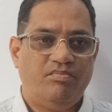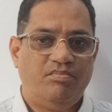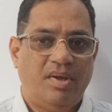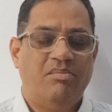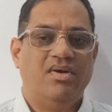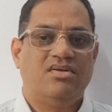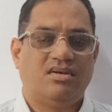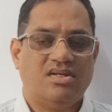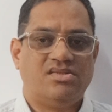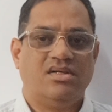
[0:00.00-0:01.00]
people
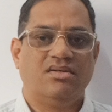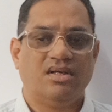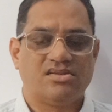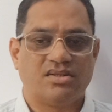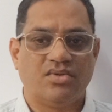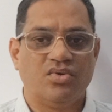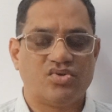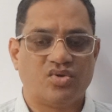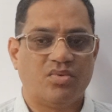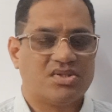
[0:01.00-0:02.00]
trusted their Sadguru
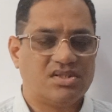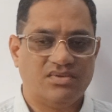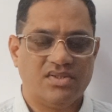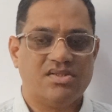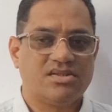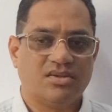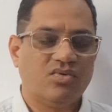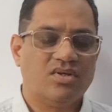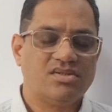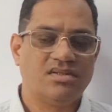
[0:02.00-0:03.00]
so much, Shivaji
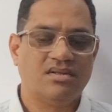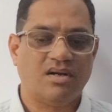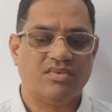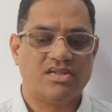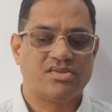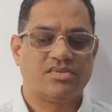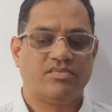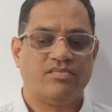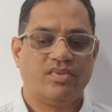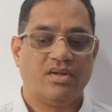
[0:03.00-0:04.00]
Sadguru, Sant Ramdas.
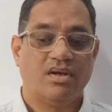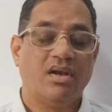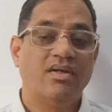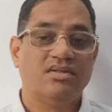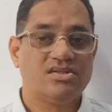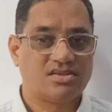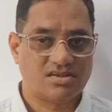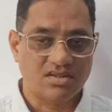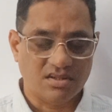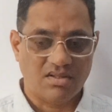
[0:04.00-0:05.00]
Like this
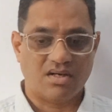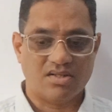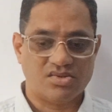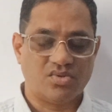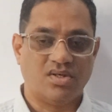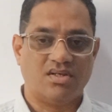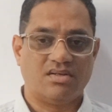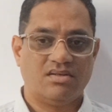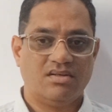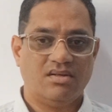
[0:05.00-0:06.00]
Sant Narhari Sonar,
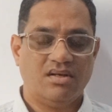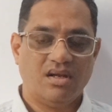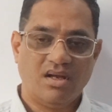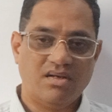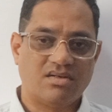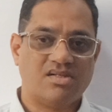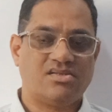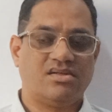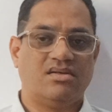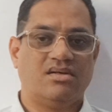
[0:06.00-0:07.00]
he
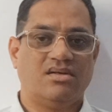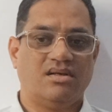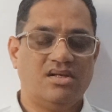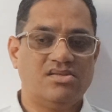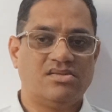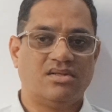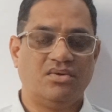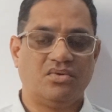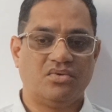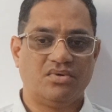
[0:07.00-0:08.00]
trusted his
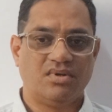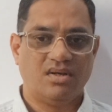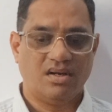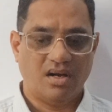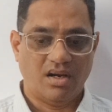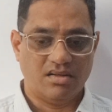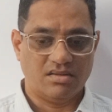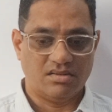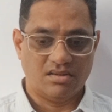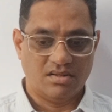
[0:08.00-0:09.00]
Sadguru
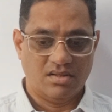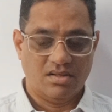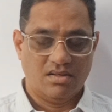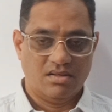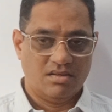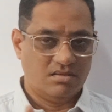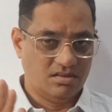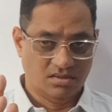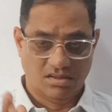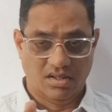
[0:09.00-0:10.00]
and
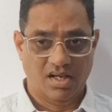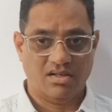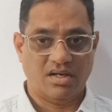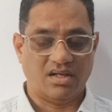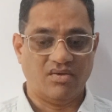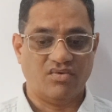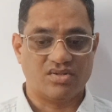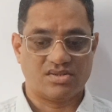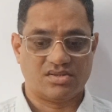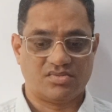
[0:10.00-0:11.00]
day and night he
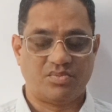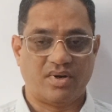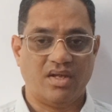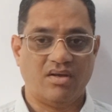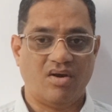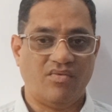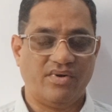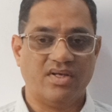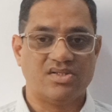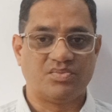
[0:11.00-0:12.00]
was praying,
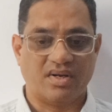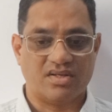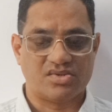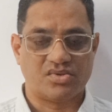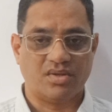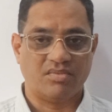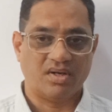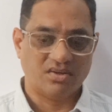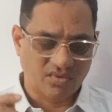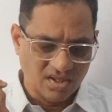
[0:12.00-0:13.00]
offering his prayers to him,
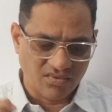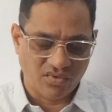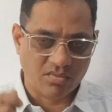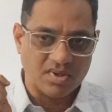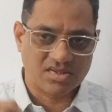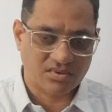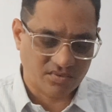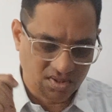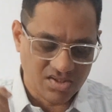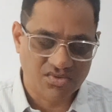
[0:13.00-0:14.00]
and 24/7
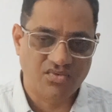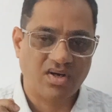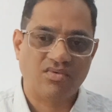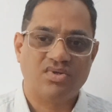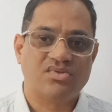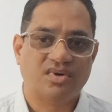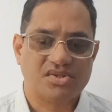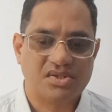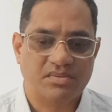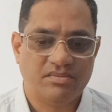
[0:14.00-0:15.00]
his work was
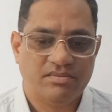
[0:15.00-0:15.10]
worship.